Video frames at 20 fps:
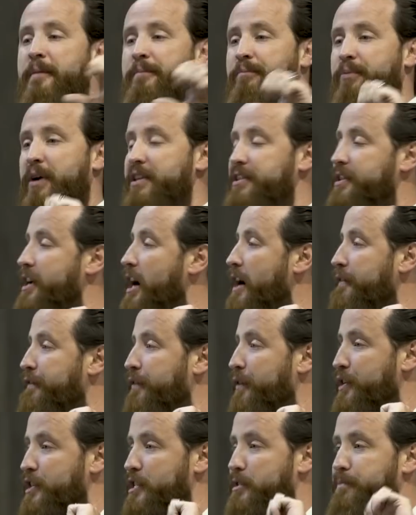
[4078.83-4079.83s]
Praise God
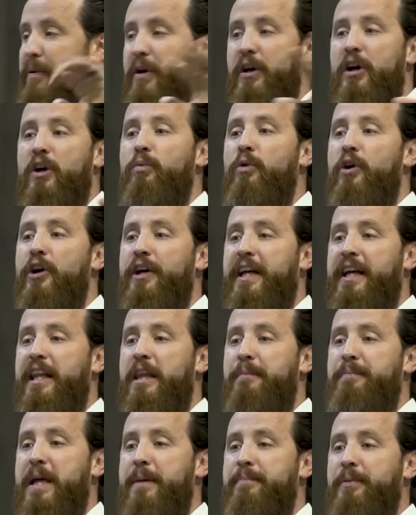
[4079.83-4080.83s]
for His Spirit working in
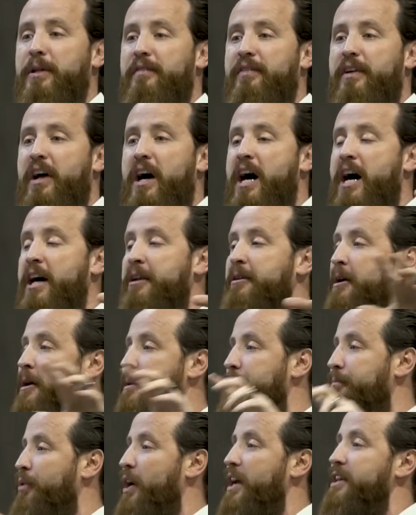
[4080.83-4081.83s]
the people of God.
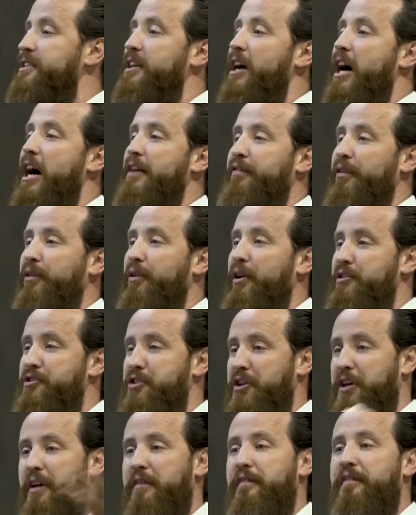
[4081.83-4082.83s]
Praise God for
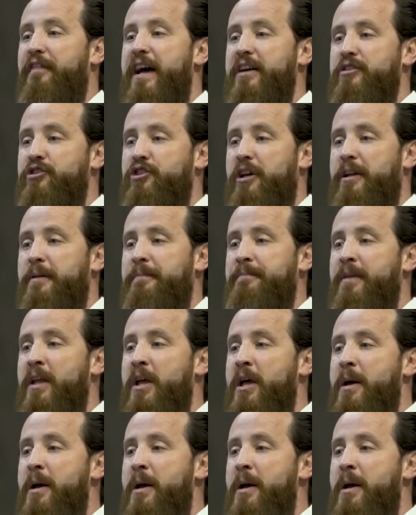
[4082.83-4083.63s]
Christian confession.